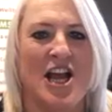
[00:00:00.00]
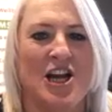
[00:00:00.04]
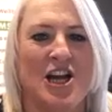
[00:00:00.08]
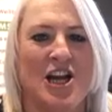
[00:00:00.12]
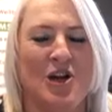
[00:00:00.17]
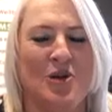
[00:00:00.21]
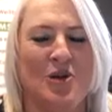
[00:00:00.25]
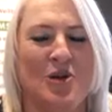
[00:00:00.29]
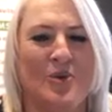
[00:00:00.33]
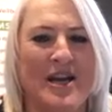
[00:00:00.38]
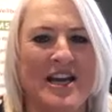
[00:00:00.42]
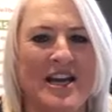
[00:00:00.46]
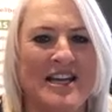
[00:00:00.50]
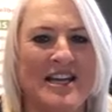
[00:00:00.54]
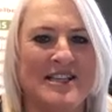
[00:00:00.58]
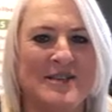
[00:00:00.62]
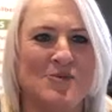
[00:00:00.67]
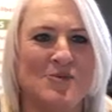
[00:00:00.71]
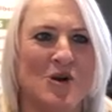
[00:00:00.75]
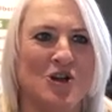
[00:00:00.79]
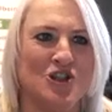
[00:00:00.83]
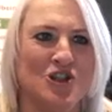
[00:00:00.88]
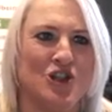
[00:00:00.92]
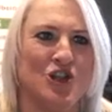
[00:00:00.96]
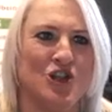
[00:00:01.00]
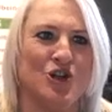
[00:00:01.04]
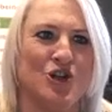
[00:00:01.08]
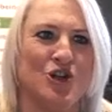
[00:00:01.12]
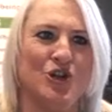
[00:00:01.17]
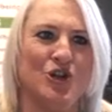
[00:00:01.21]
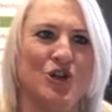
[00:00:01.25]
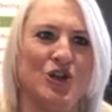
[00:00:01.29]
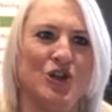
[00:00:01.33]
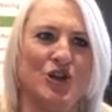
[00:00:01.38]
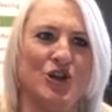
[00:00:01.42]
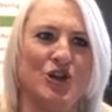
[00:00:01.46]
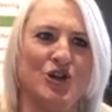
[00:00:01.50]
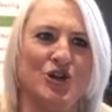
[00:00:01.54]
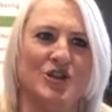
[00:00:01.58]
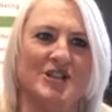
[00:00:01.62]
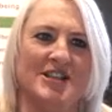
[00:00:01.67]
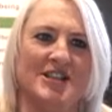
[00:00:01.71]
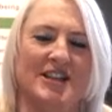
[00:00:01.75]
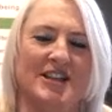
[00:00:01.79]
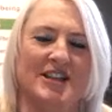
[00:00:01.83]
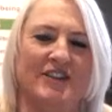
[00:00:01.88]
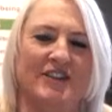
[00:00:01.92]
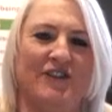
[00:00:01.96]
Louise, what's your thoughts
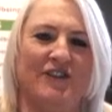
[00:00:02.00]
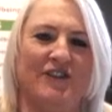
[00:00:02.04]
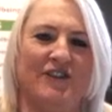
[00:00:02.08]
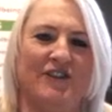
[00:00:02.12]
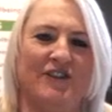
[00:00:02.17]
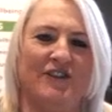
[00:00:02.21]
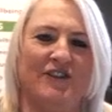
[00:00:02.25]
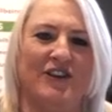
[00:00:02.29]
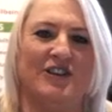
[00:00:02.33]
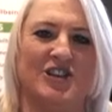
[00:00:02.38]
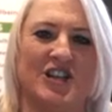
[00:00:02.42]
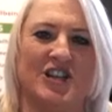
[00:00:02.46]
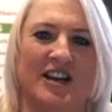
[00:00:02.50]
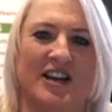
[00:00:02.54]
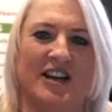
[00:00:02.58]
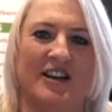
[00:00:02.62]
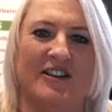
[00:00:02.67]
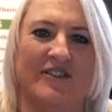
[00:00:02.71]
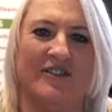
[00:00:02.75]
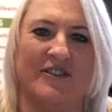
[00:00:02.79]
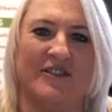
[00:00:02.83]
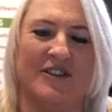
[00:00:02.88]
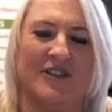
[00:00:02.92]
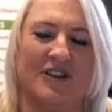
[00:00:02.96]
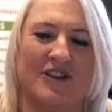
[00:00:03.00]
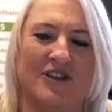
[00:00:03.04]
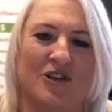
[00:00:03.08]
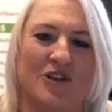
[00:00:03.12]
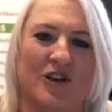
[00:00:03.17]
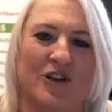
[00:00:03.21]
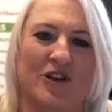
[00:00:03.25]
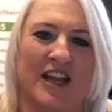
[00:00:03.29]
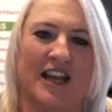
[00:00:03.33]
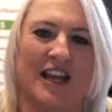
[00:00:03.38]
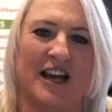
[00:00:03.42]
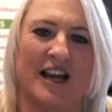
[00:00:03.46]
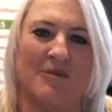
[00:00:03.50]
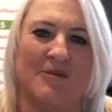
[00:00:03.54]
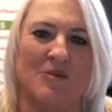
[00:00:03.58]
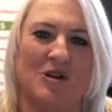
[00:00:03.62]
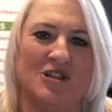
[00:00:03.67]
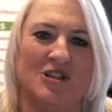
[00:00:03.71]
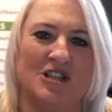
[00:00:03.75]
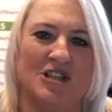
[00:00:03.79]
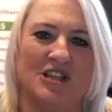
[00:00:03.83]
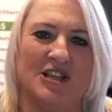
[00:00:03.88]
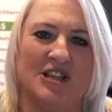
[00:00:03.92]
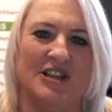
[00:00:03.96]
on the future for the
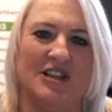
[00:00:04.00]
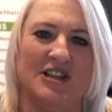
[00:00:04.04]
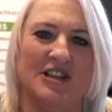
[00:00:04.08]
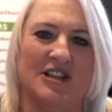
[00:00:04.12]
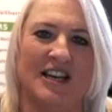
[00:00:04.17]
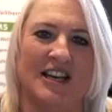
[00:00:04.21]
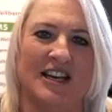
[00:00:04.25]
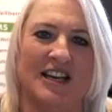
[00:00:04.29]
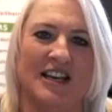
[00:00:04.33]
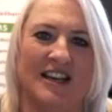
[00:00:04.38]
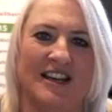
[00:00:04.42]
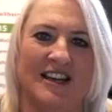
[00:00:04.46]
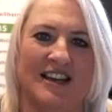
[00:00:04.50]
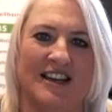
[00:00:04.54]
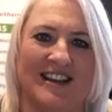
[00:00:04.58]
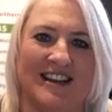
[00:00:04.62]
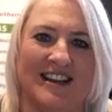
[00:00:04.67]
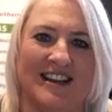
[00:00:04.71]
curriculum? What do you think?